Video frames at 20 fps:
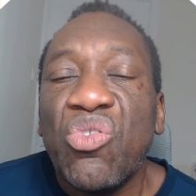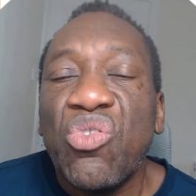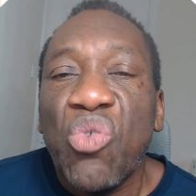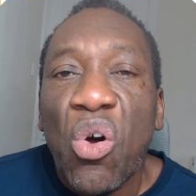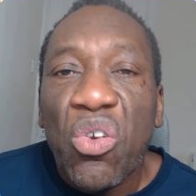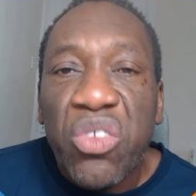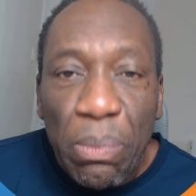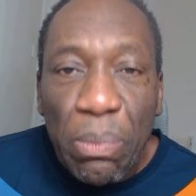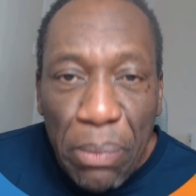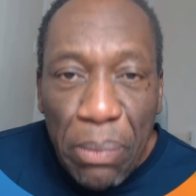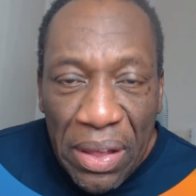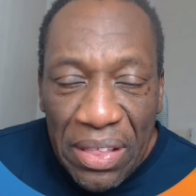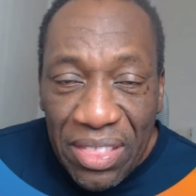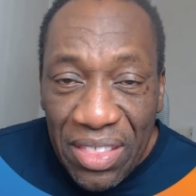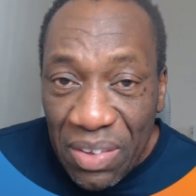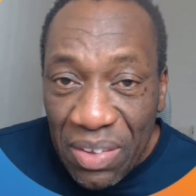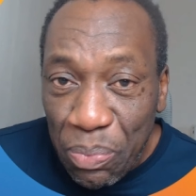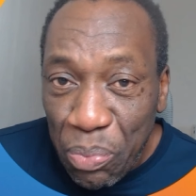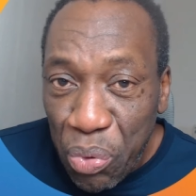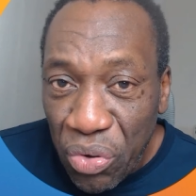To
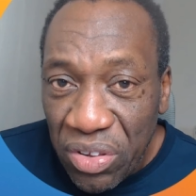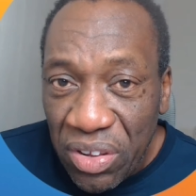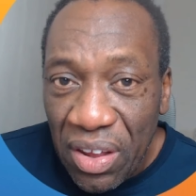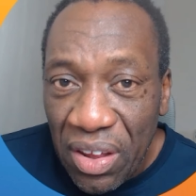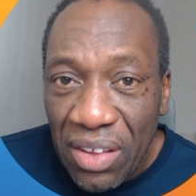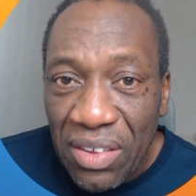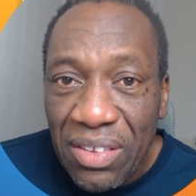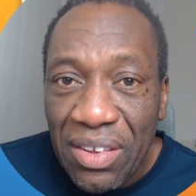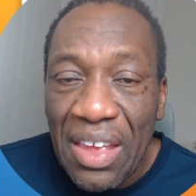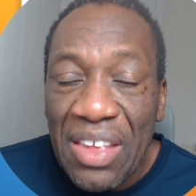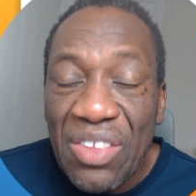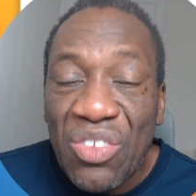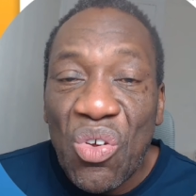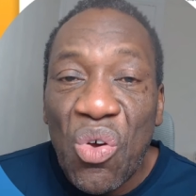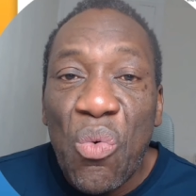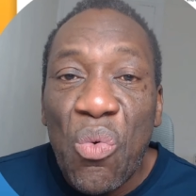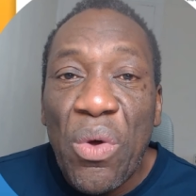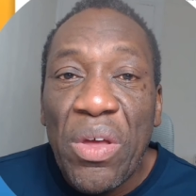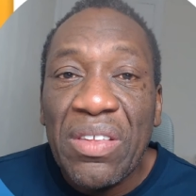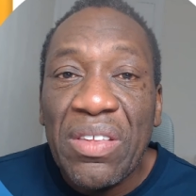automate this process is
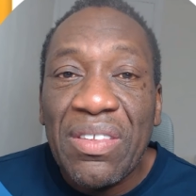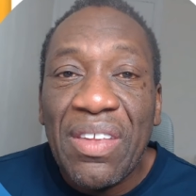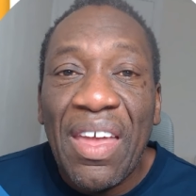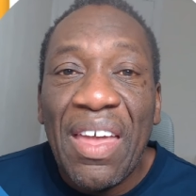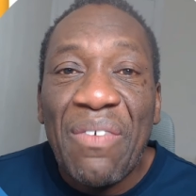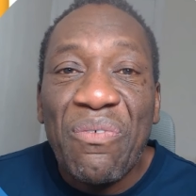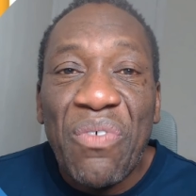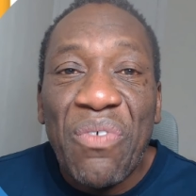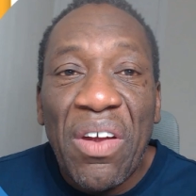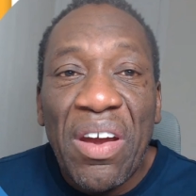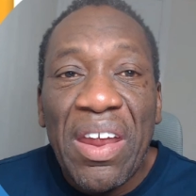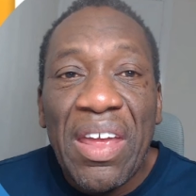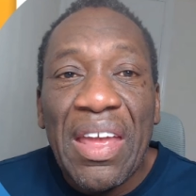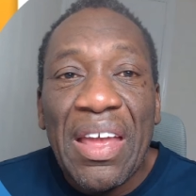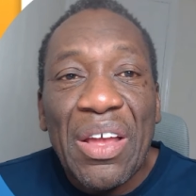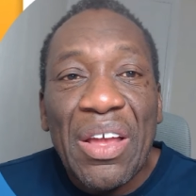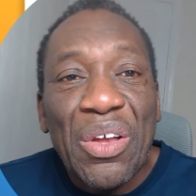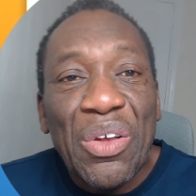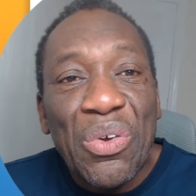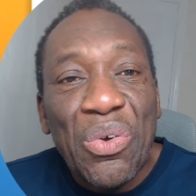always a
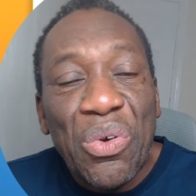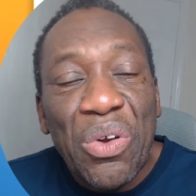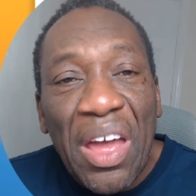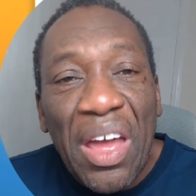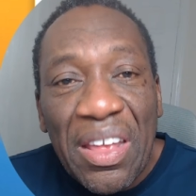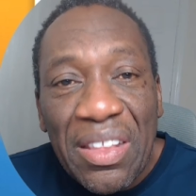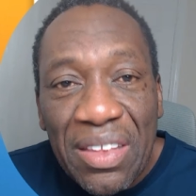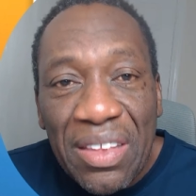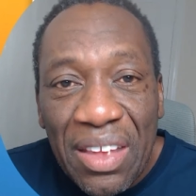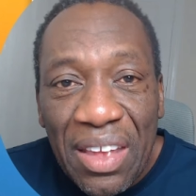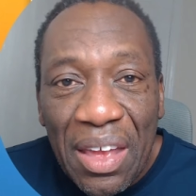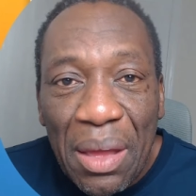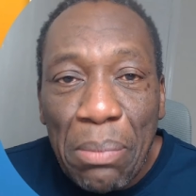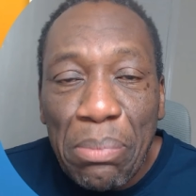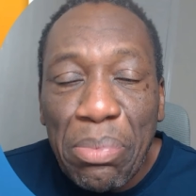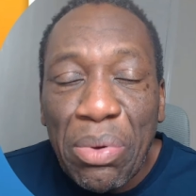very good idea,